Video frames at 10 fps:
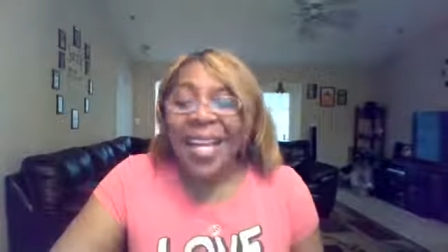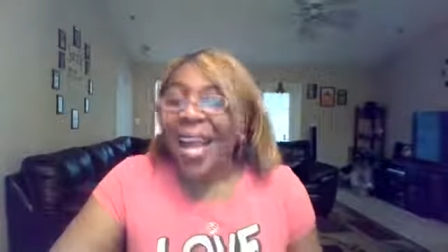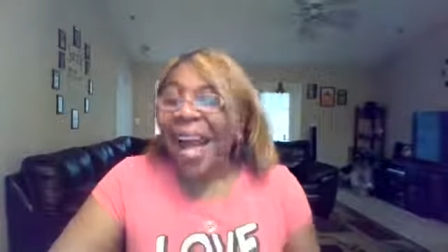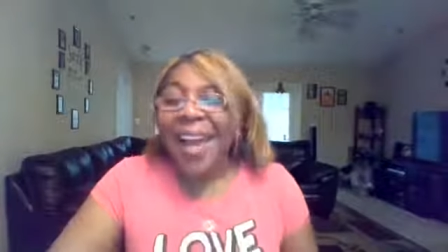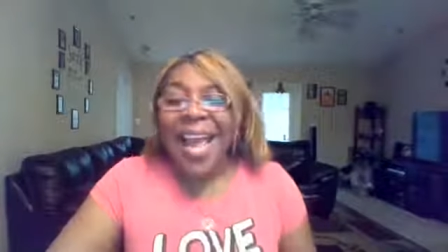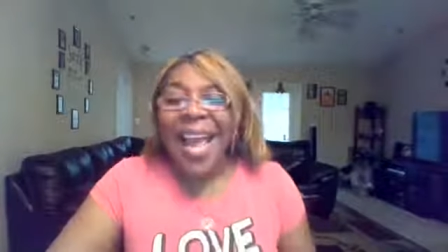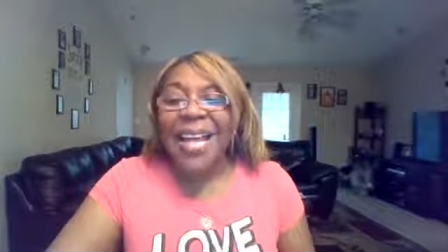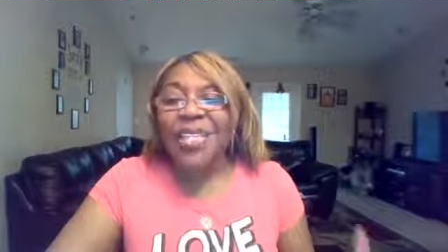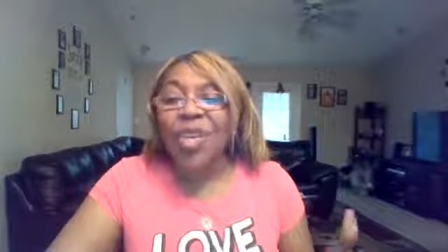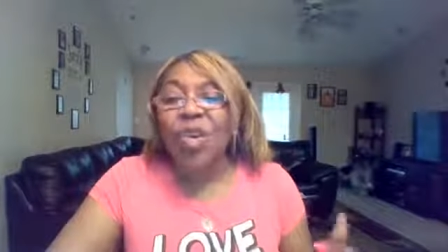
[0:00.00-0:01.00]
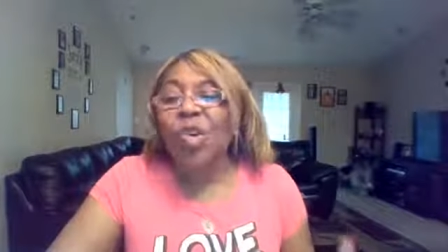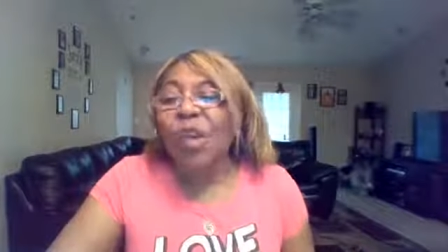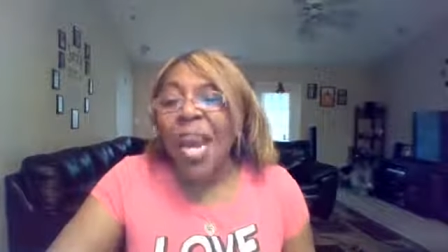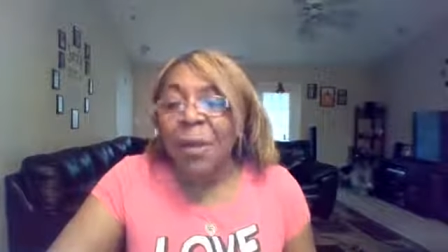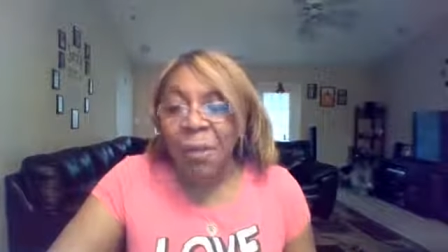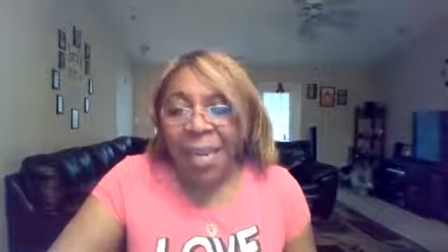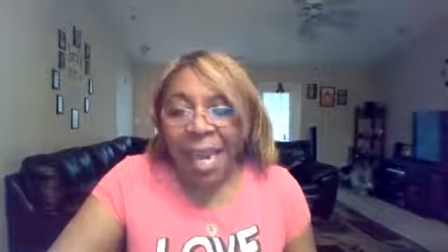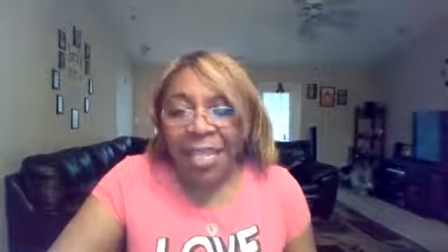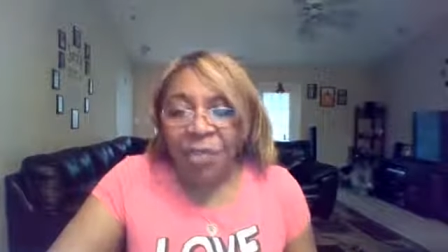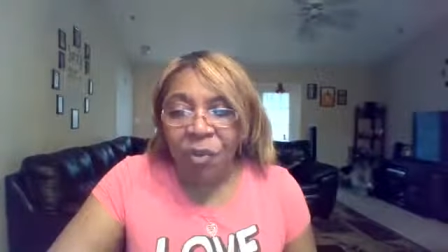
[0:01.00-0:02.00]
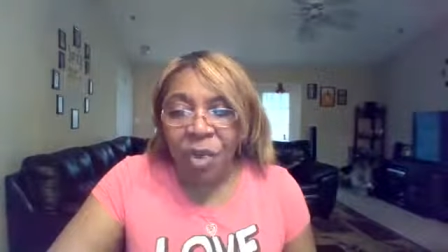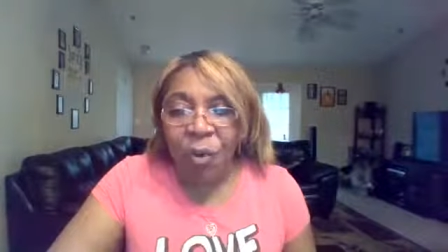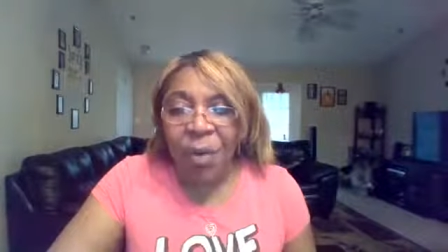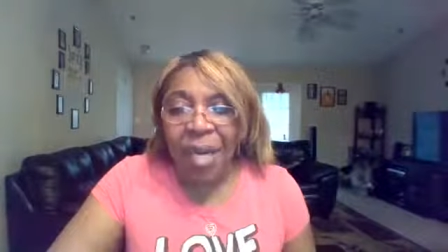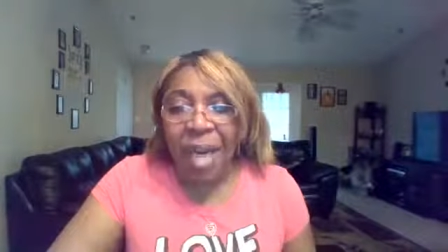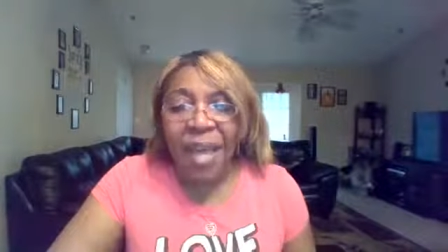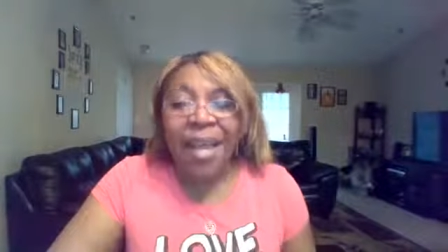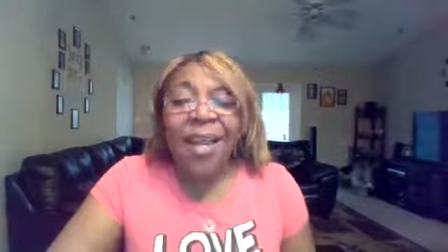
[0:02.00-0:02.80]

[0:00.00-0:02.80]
God has great plans for you and I.